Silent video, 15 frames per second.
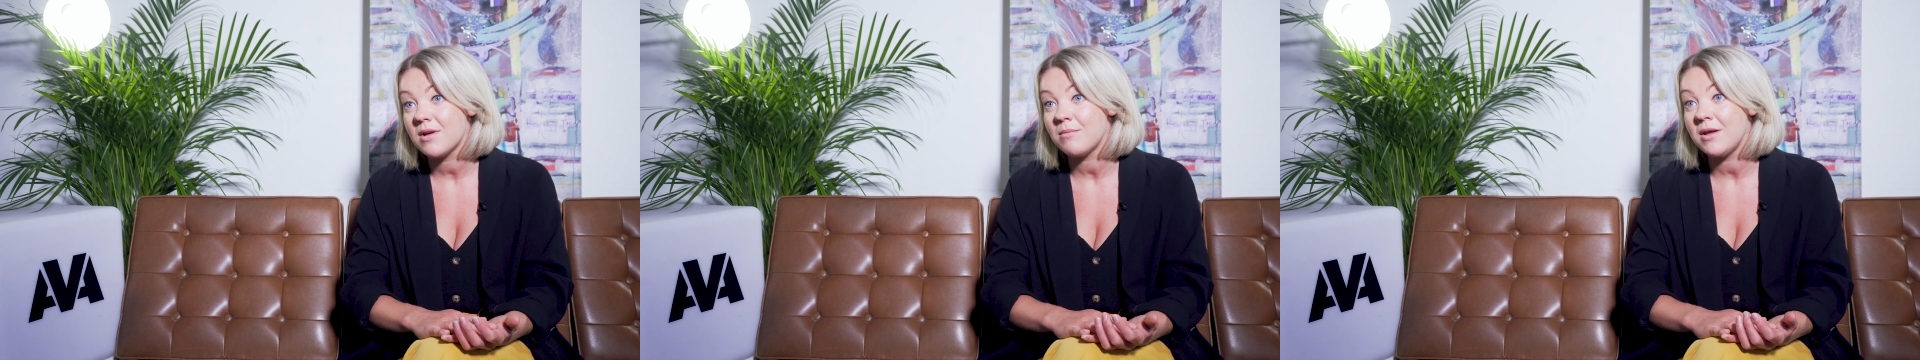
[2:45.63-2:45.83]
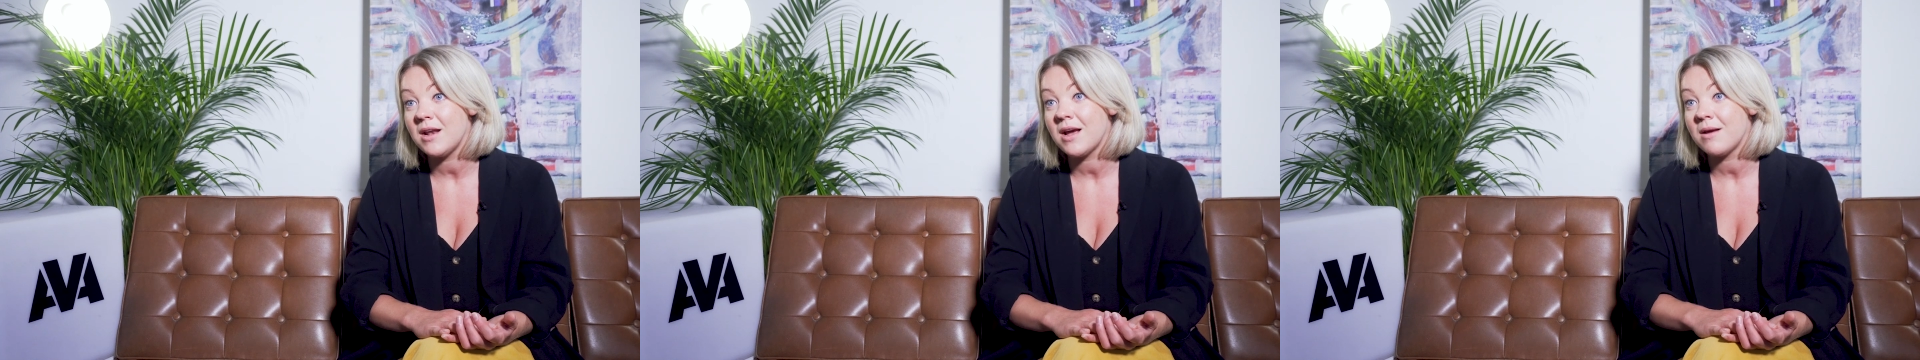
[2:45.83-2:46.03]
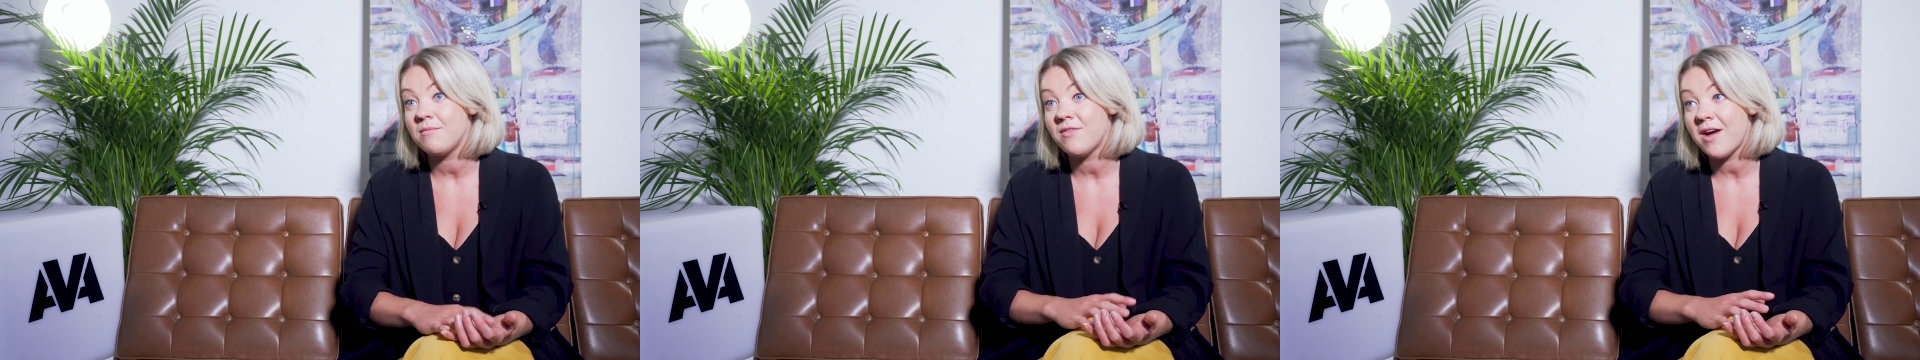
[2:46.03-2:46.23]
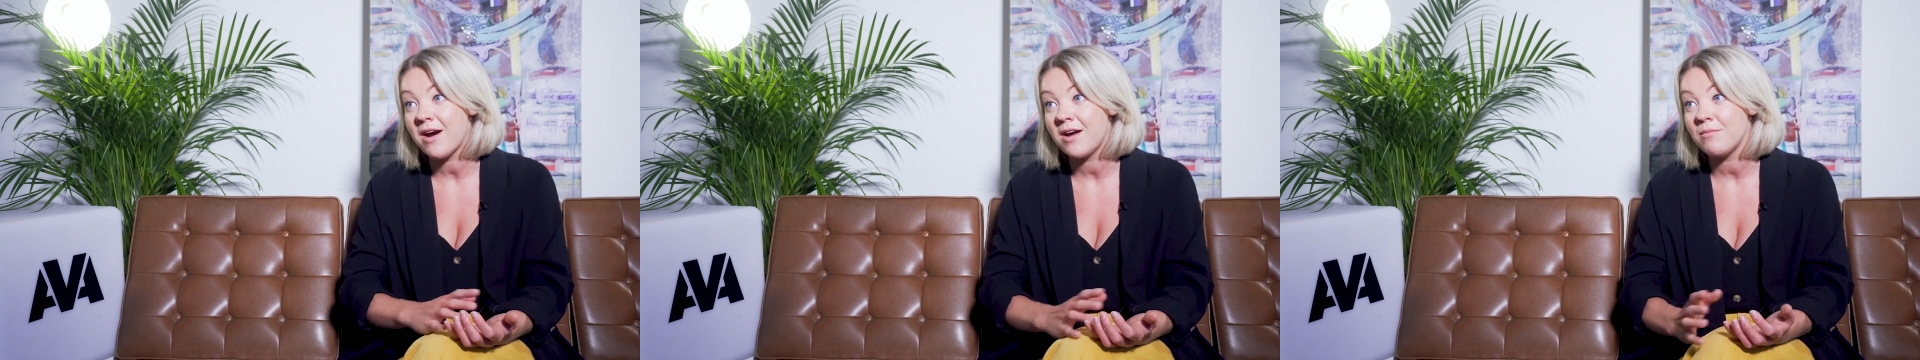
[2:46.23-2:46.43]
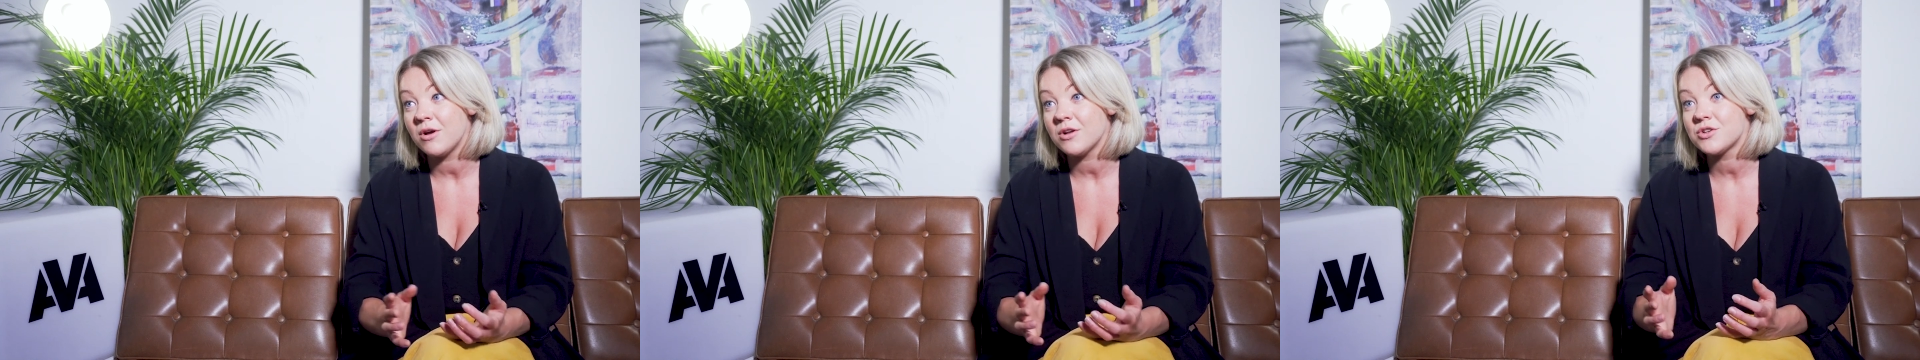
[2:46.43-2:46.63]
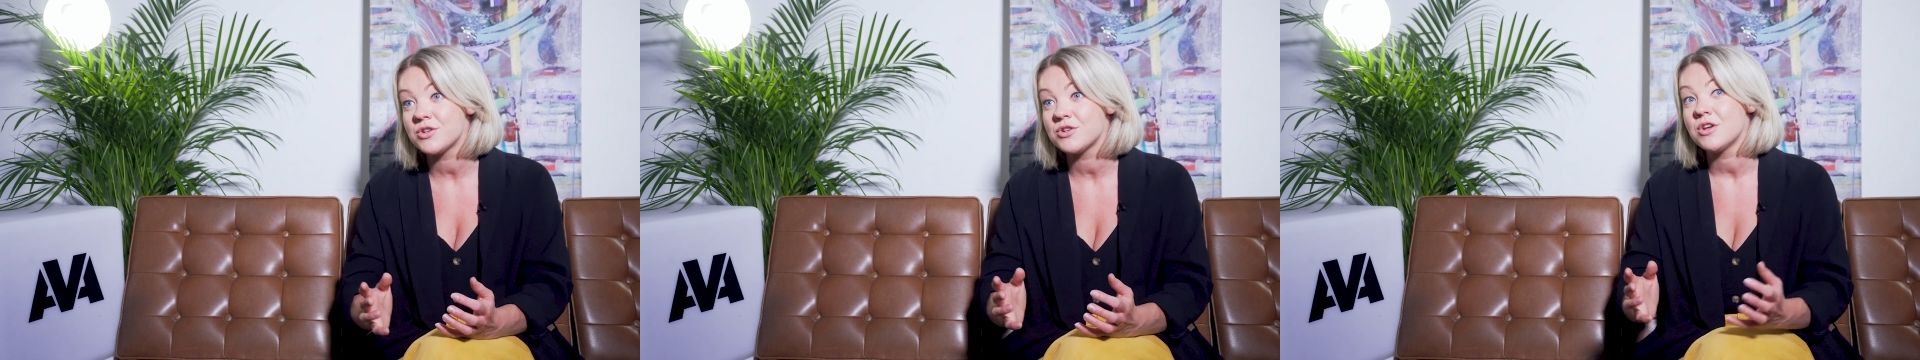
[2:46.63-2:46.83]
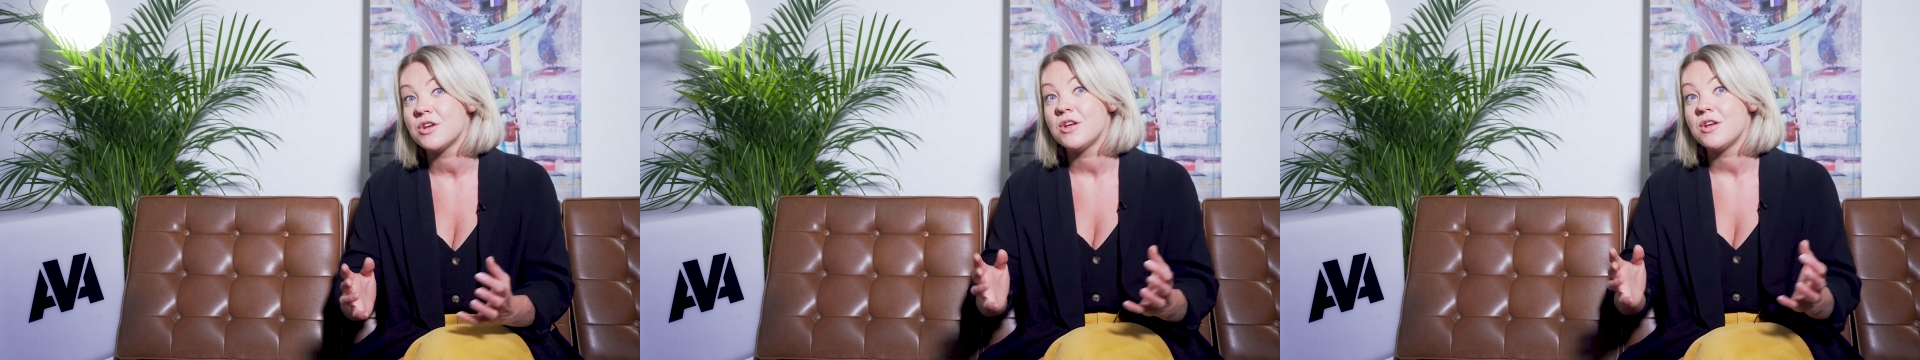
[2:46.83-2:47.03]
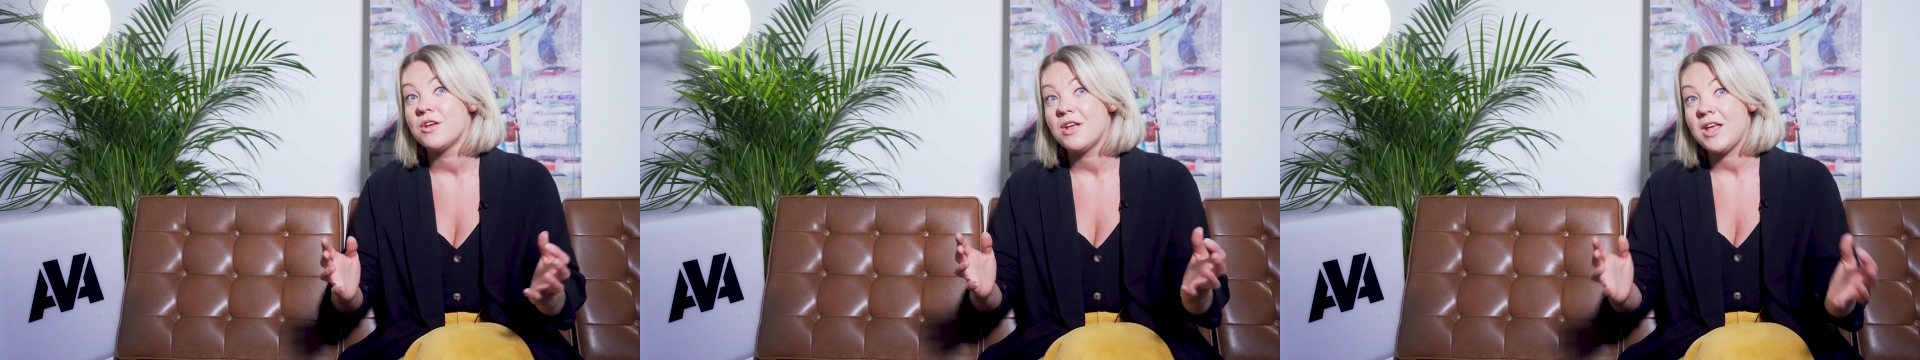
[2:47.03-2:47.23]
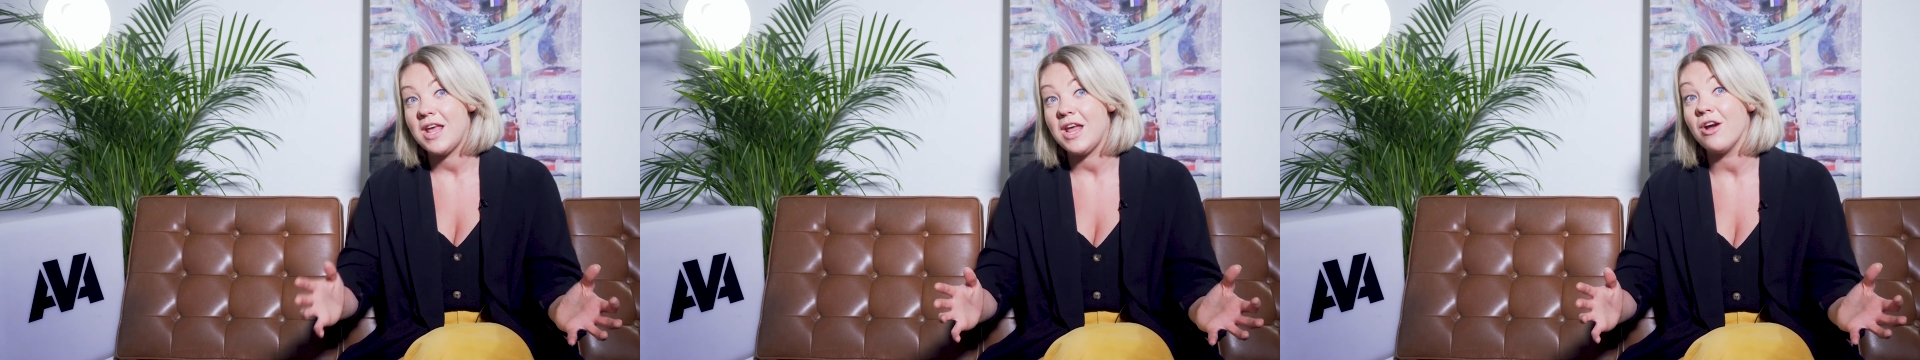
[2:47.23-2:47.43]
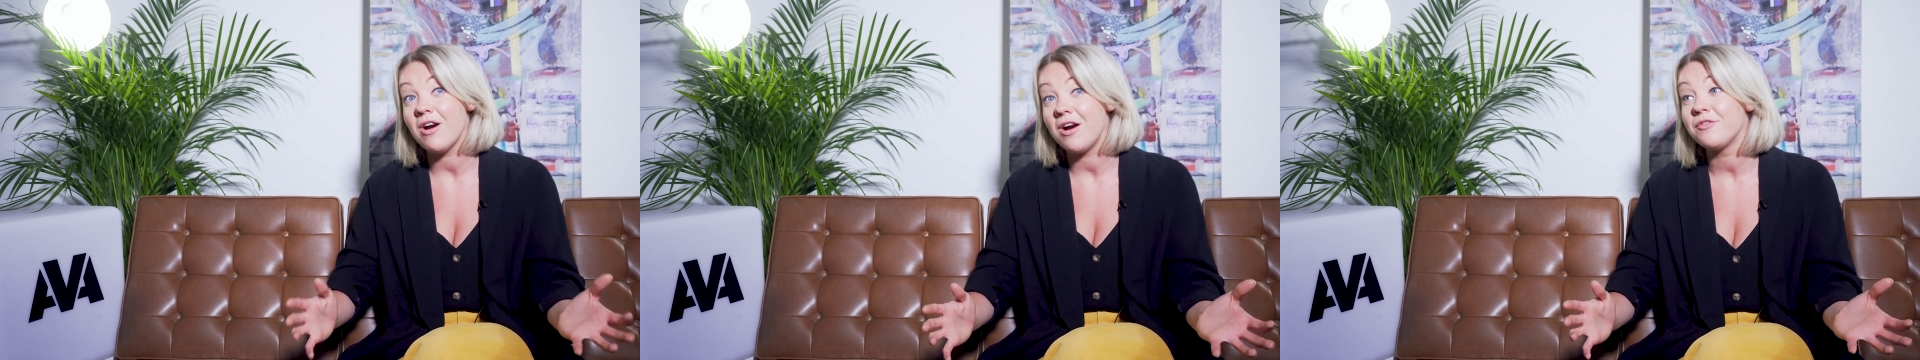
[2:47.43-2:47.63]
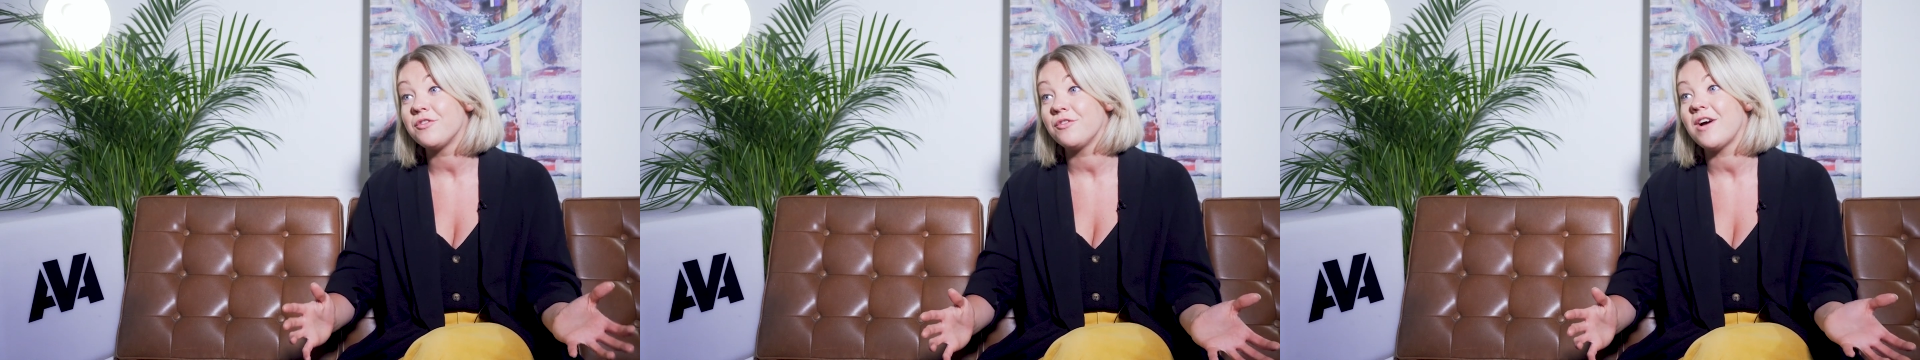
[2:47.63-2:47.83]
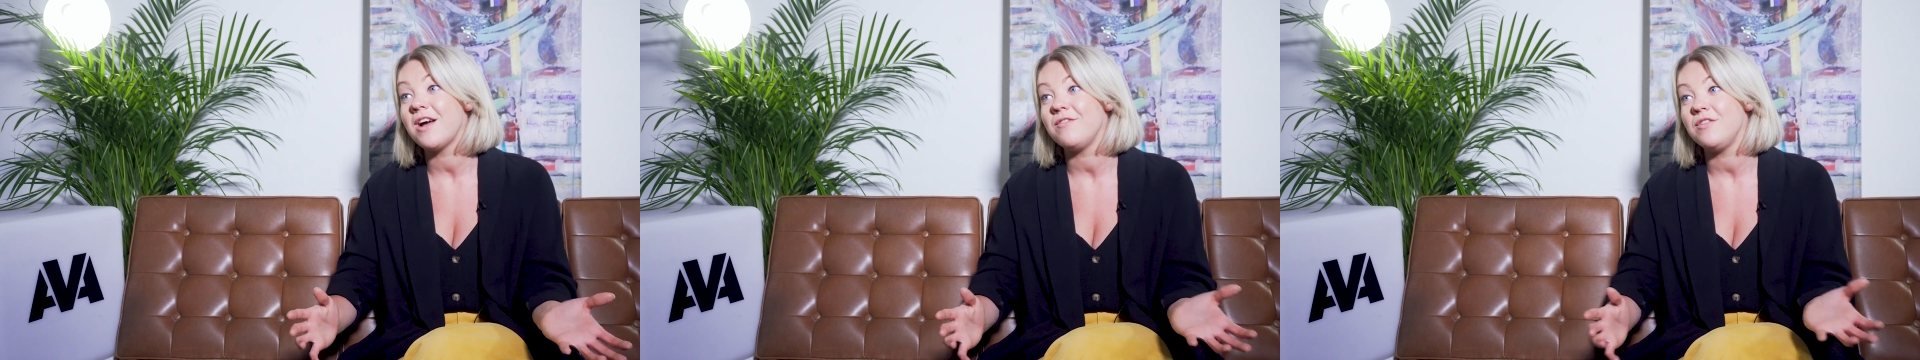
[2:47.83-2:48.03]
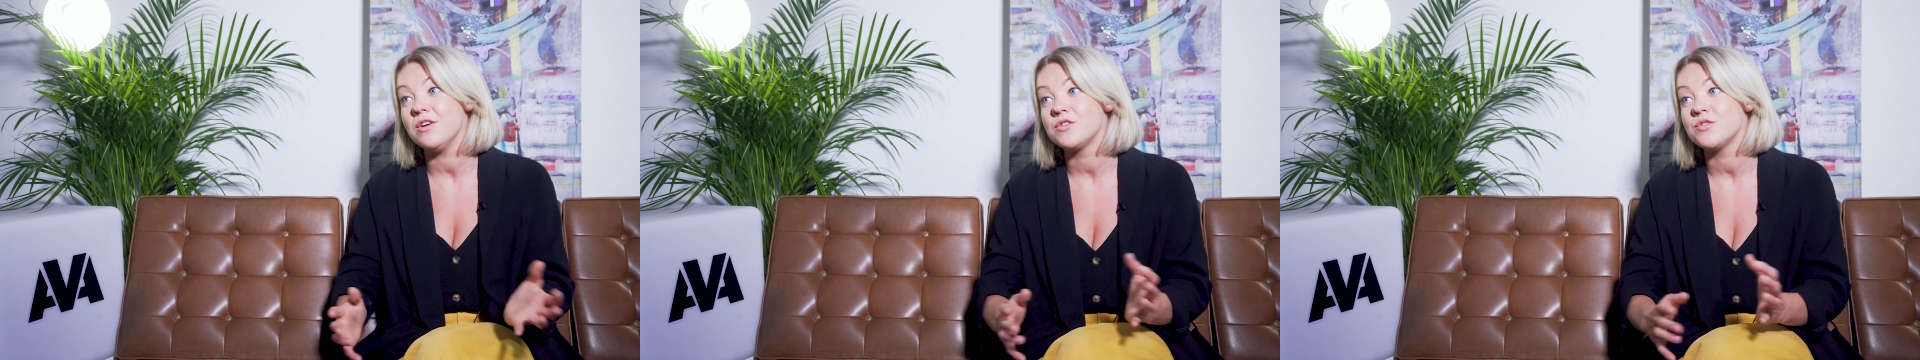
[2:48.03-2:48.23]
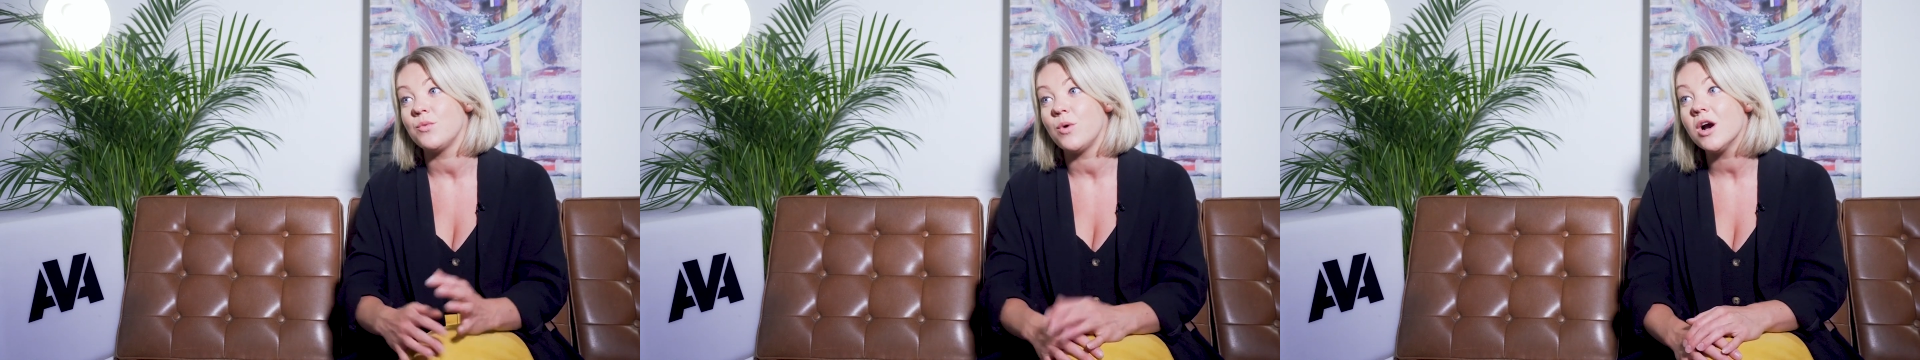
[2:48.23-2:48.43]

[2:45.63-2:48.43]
I mean, I'm very much here after 5 years of